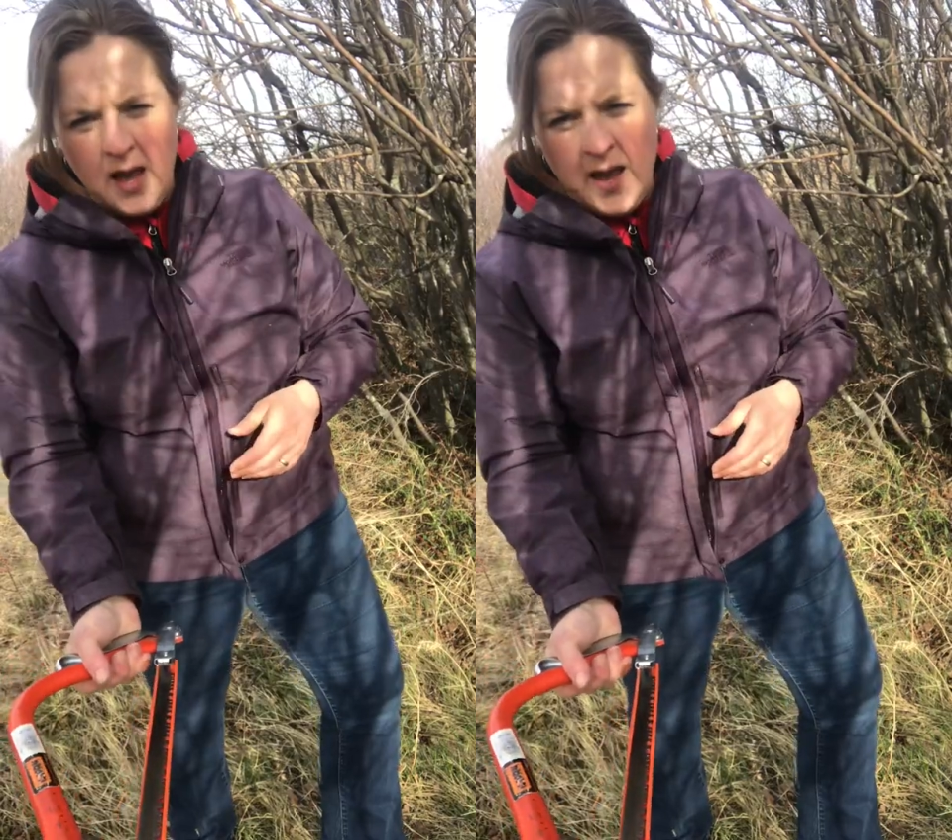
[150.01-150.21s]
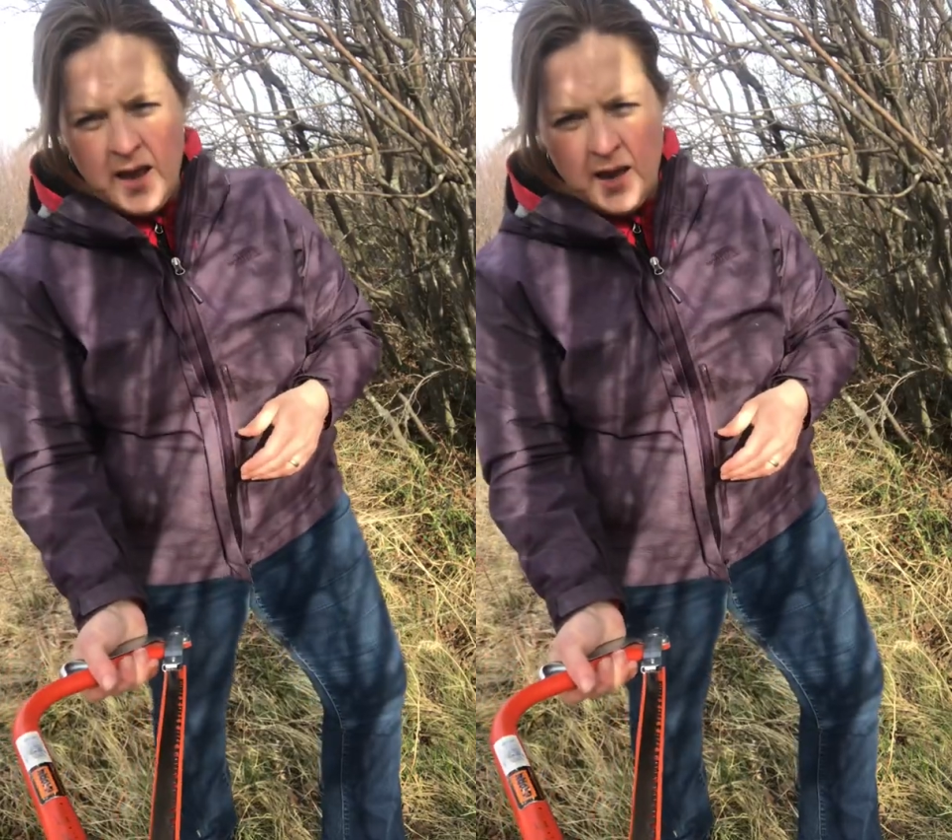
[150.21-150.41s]

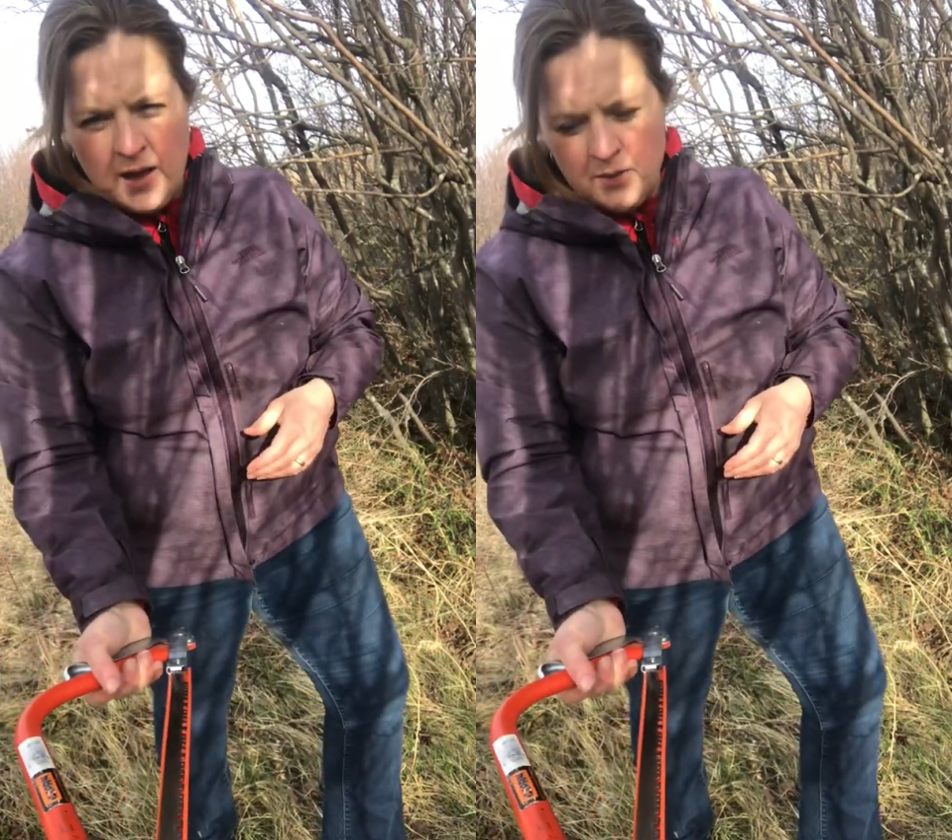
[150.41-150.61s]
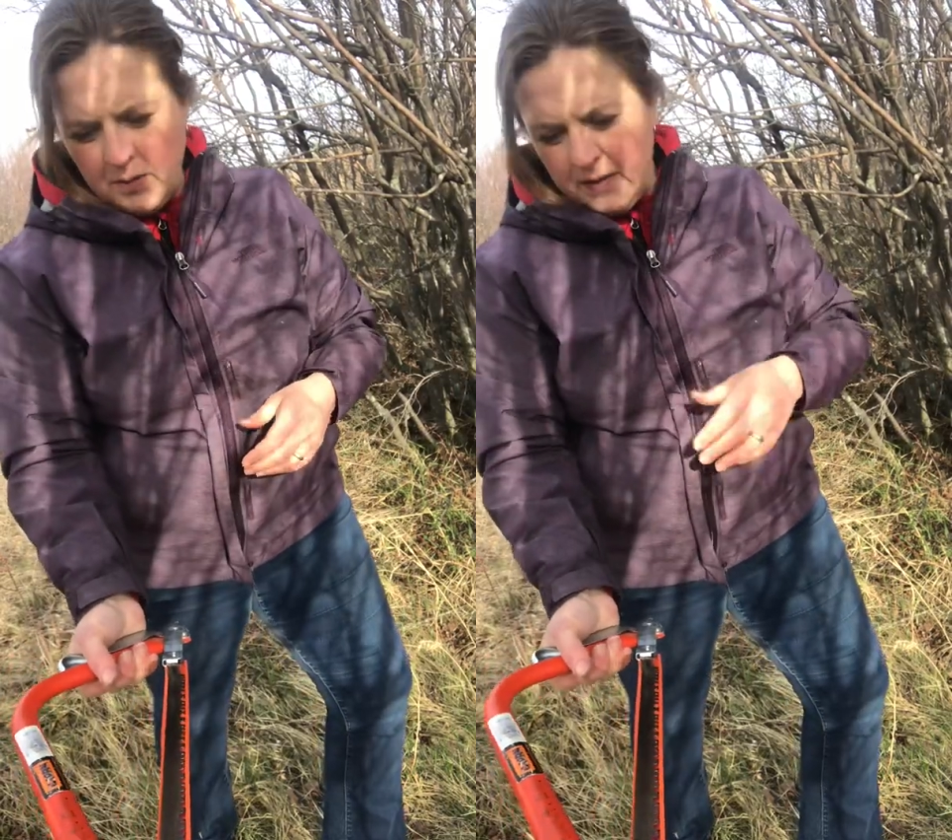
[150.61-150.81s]

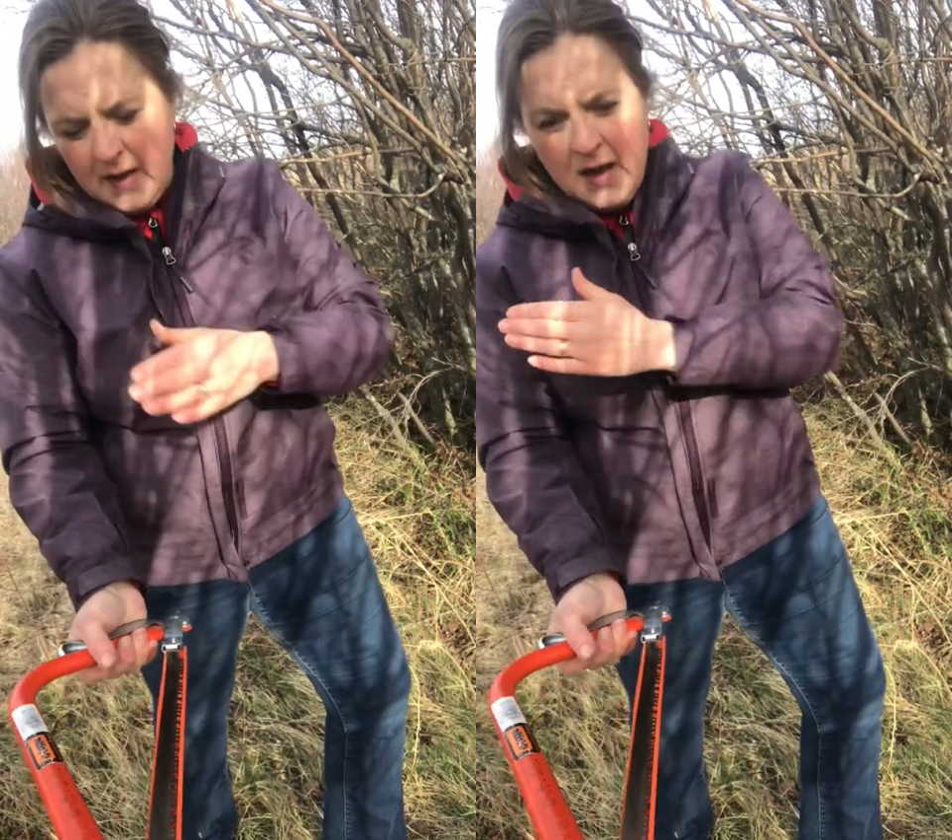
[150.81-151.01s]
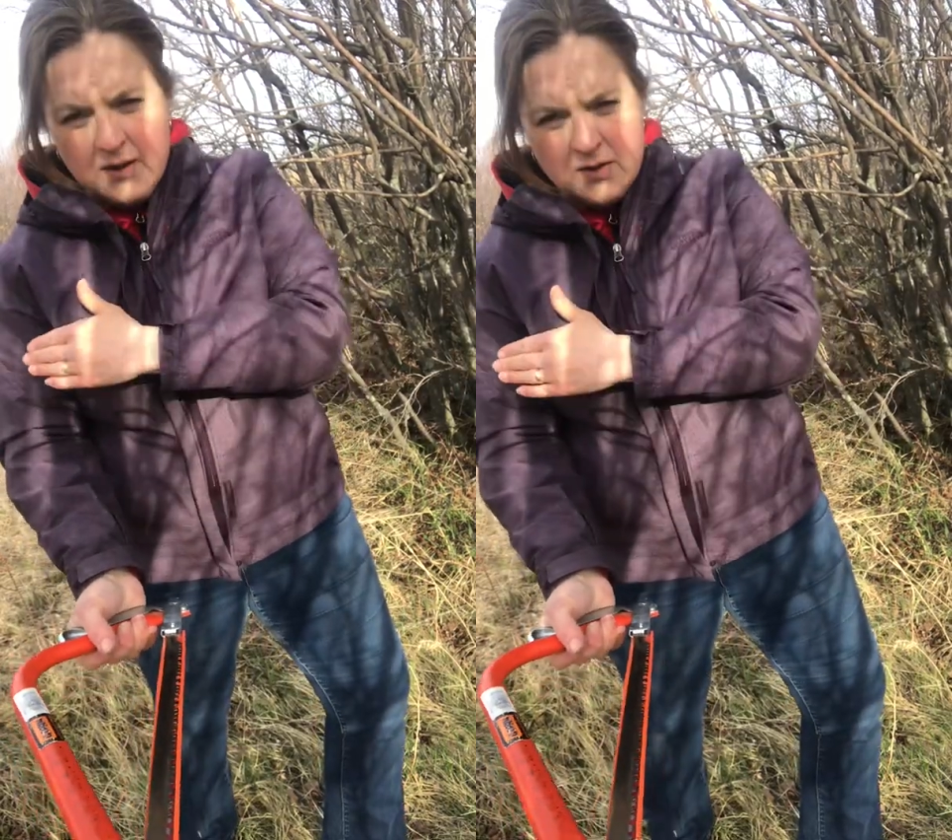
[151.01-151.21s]
and with the
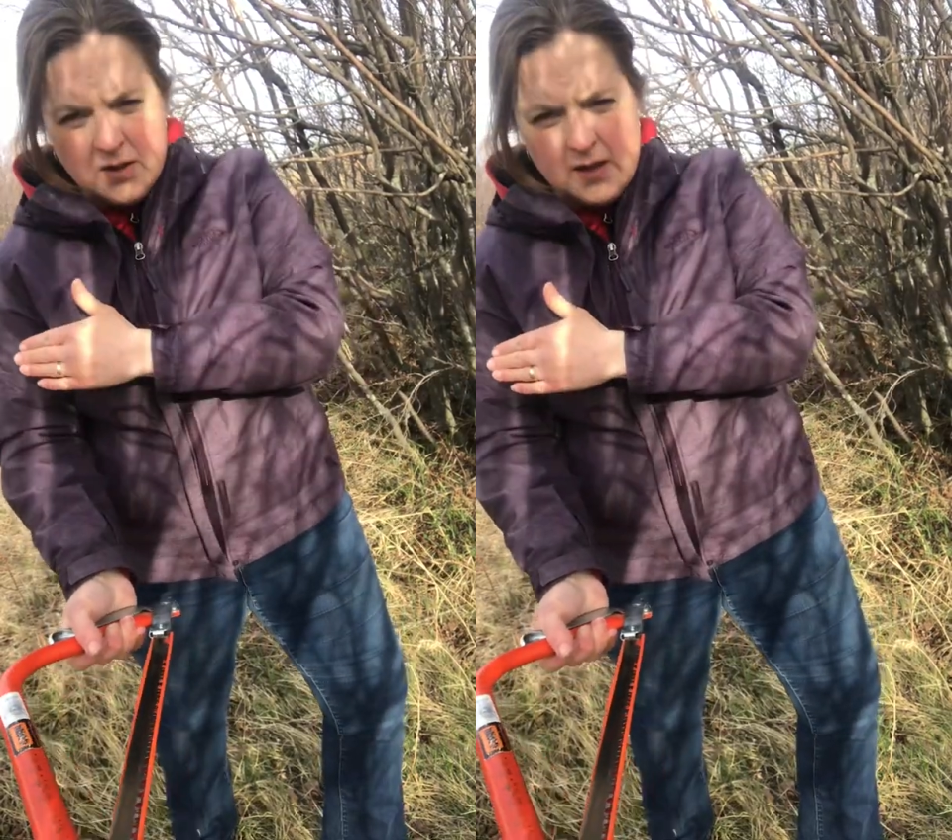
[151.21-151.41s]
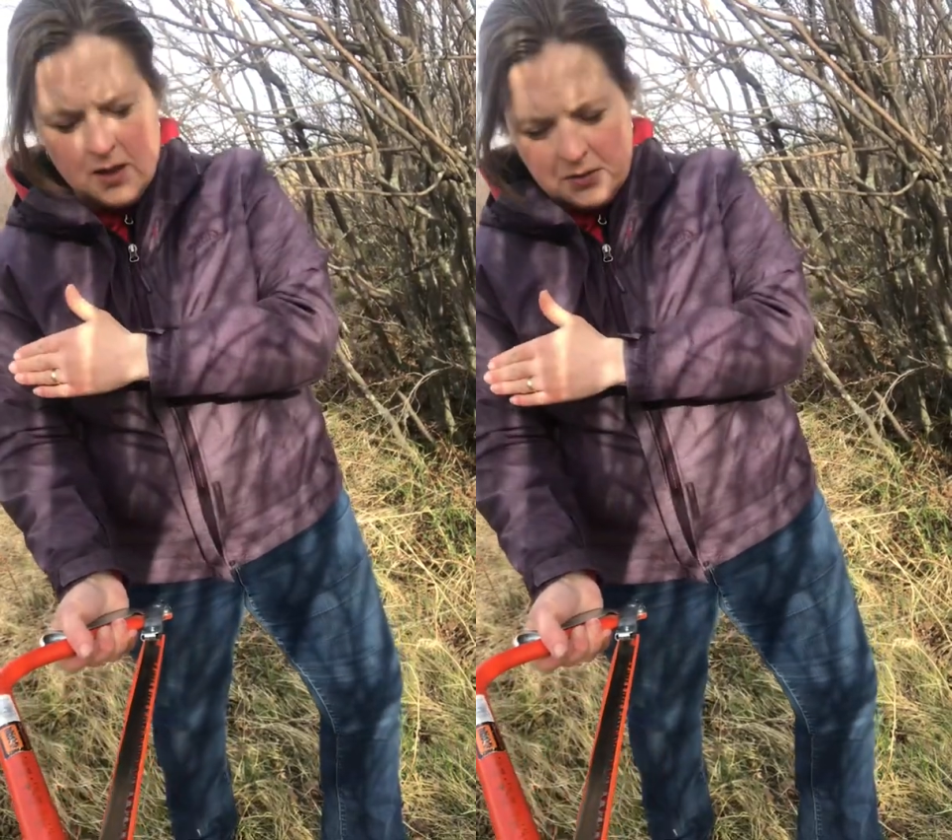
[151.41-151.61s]
handle
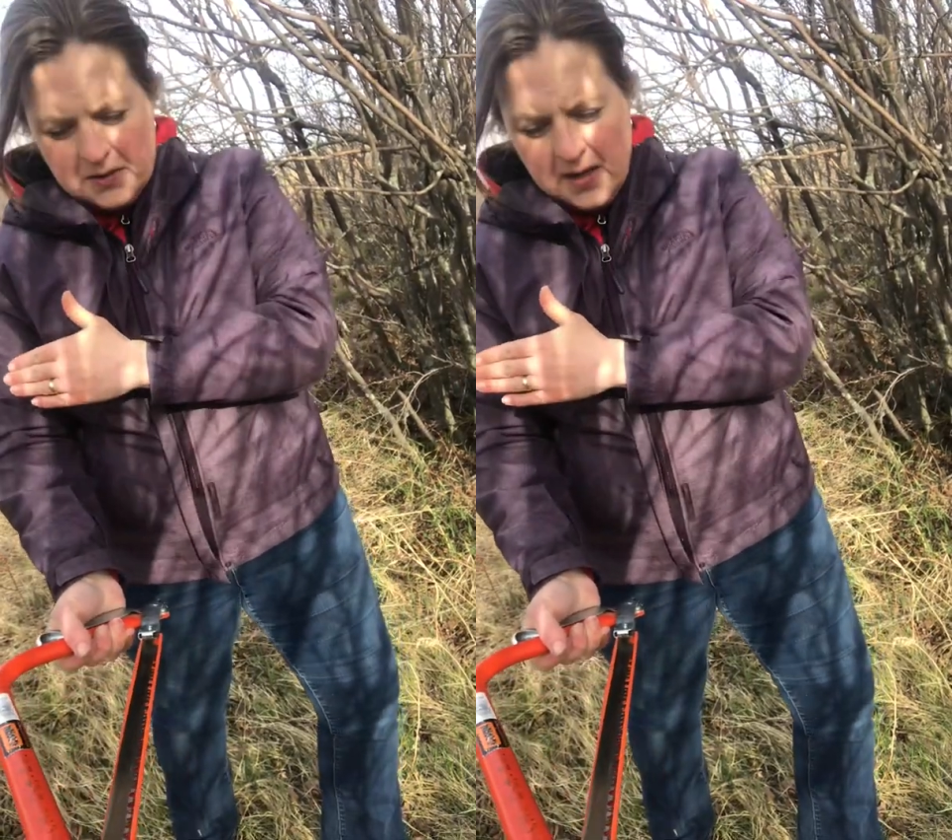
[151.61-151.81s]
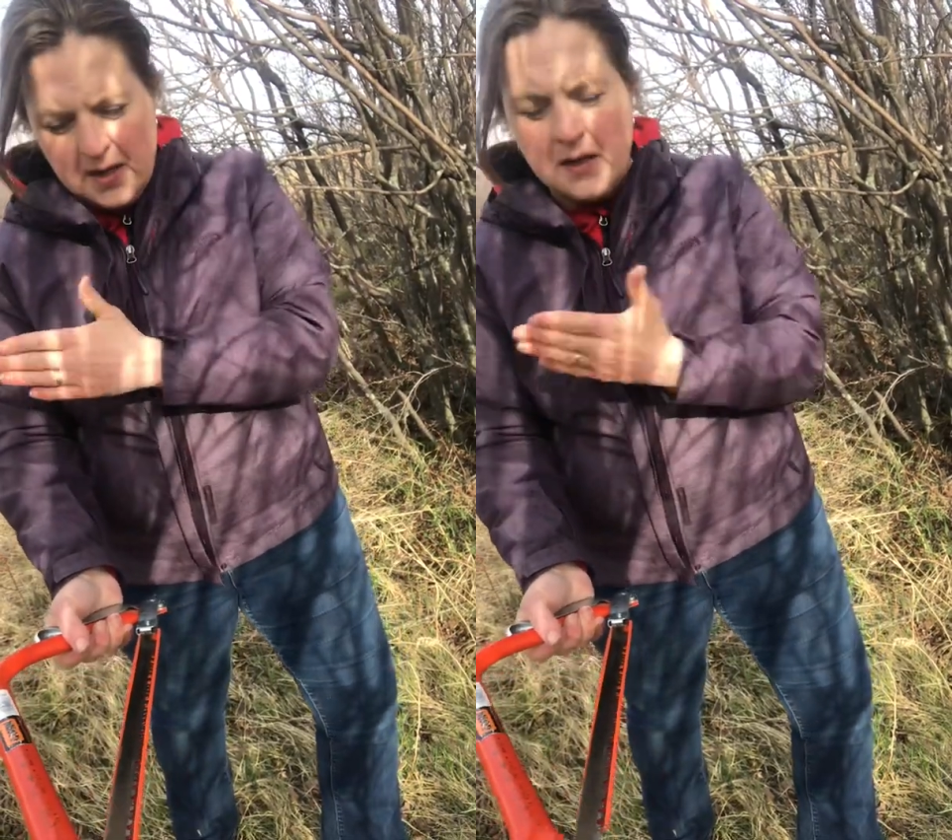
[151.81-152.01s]
to the
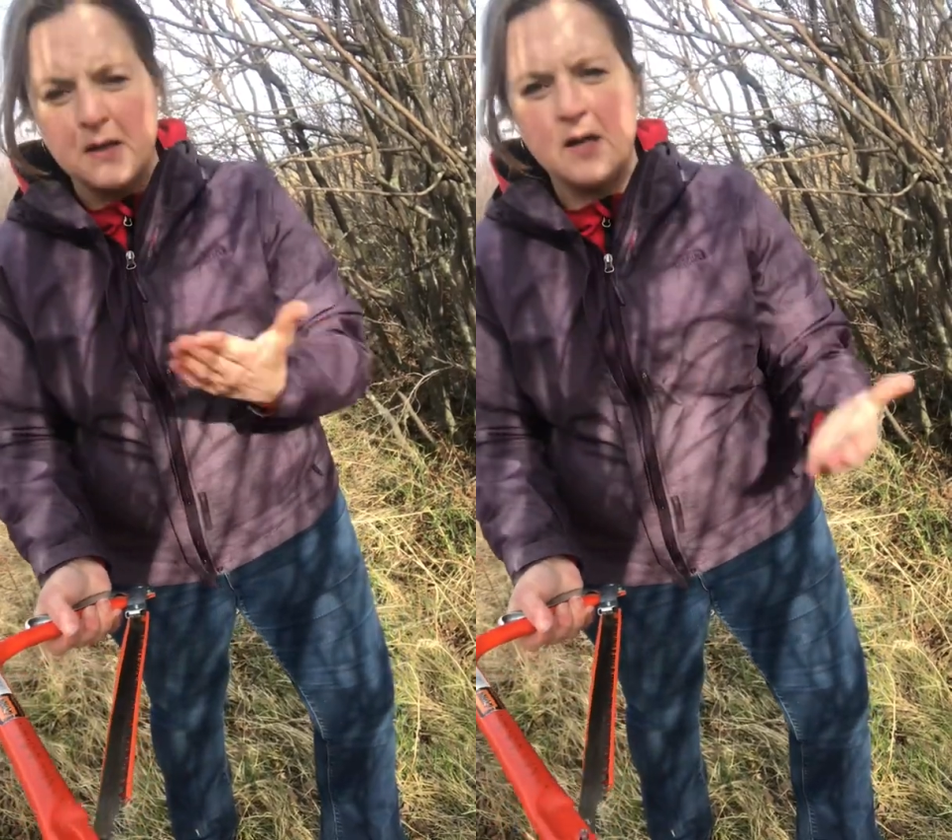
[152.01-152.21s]
outside and